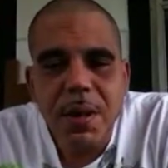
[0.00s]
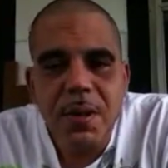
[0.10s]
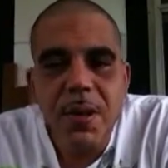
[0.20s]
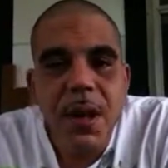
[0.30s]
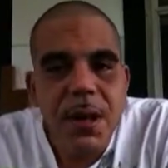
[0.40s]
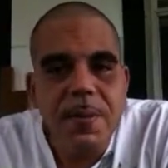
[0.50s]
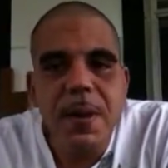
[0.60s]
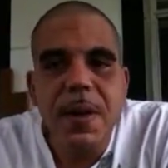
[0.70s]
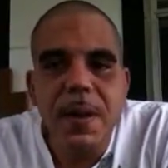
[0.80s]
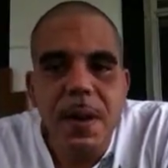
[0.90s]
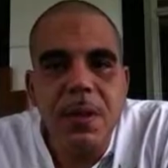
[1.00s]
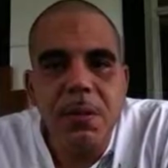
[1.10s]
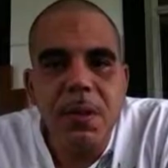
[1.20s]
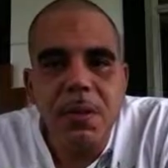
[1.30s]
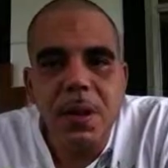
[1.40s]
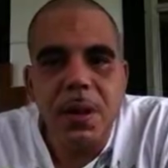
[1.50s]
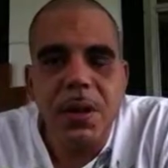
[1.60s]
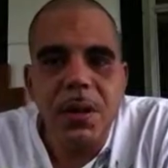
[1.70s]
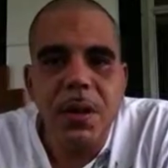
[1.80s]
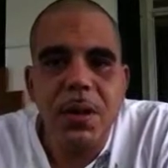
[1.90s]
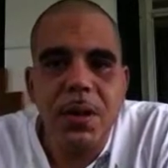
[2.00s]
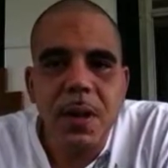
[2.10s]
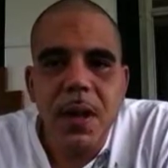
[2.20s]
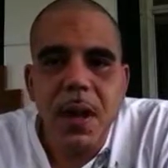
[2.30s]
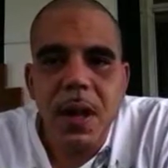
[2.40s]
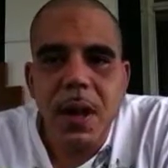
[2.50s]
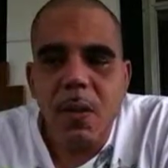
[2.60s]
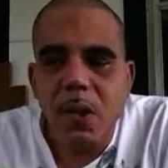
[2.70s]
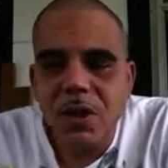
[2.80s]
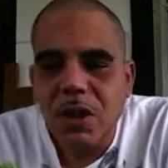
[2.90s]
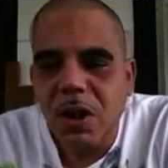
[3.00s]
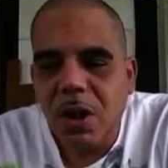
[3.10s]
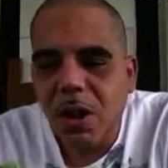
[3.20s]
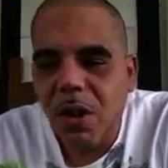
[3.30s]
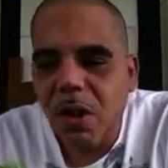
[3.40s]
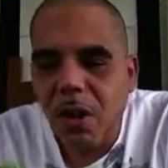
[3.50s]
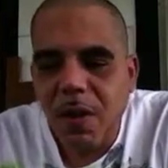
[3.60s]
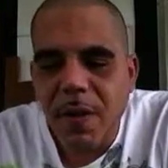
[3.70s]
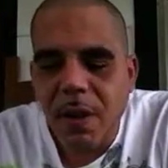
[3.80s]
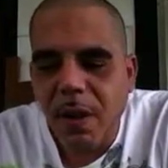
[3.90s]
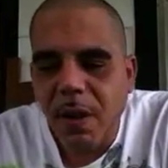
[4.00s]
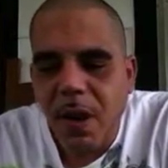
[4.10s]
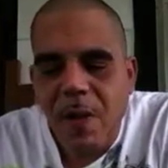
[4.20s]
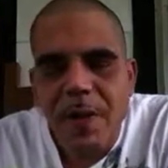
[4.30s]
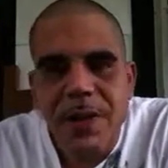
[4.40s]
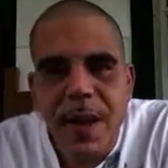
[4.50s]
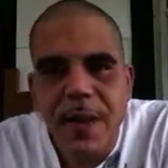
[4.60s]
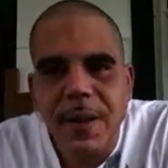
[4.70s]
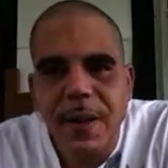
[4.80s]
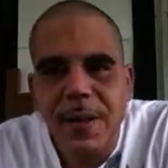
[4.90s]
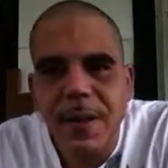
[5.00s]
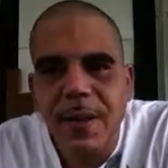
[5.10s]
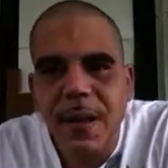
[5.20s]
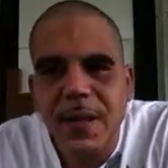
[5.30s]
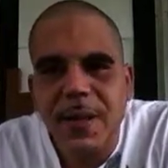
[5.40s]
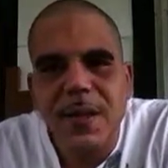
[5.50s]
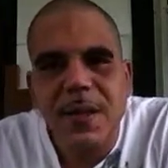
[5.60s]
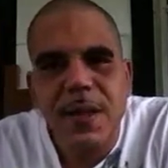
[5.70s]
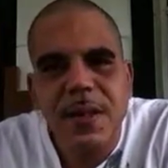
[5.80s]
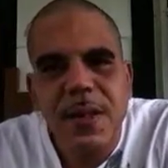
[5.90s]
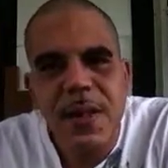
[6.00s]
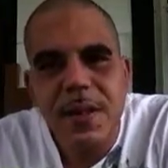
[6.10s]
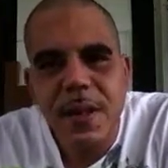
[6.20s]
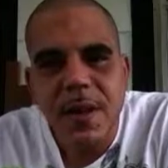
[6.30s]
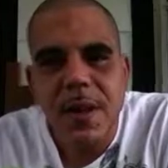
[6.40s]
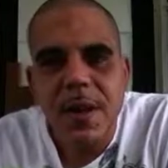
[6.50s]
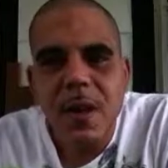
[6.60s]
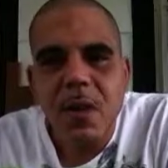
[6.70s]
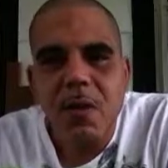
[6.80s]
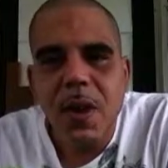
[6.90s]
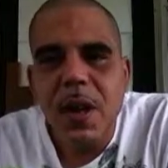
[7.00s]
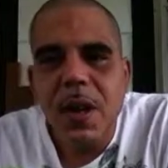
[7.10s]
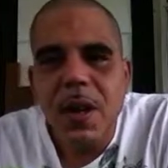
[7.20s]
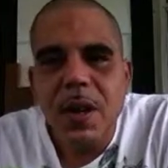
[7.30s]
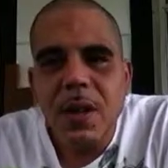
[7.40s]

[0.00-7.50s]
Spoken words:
No, you got to put in a little bit of work, And once you learn all the techniques and things, it just gets easier that